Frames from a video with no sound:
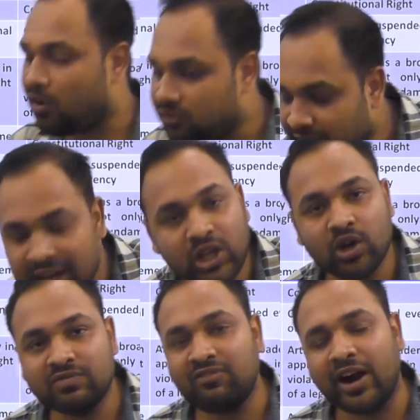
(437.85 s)
of any
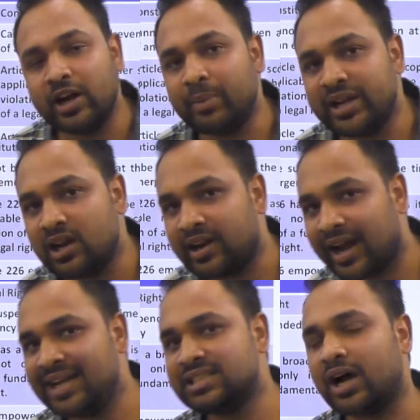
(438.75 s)
of the fundamental
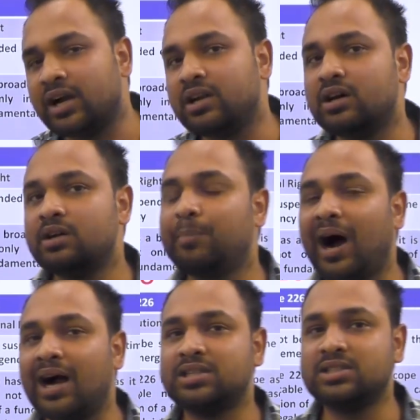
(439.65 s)
rights under
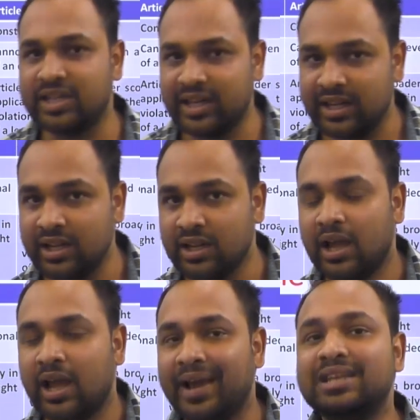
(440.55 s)
Part 3
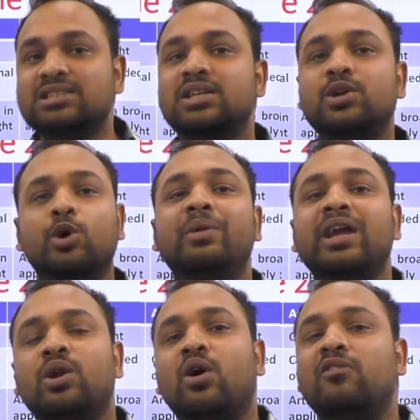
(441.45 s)
is the
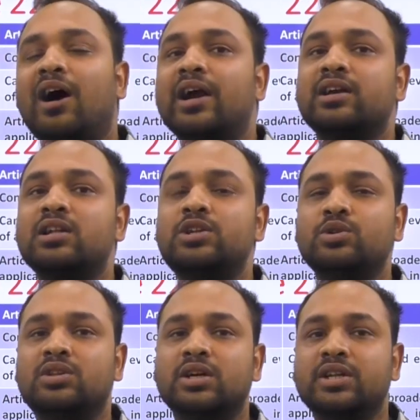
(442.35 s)
domain of Article
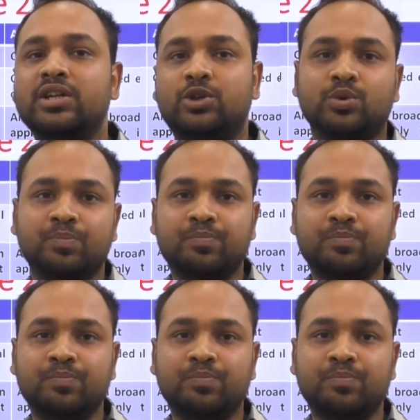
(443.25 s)
32.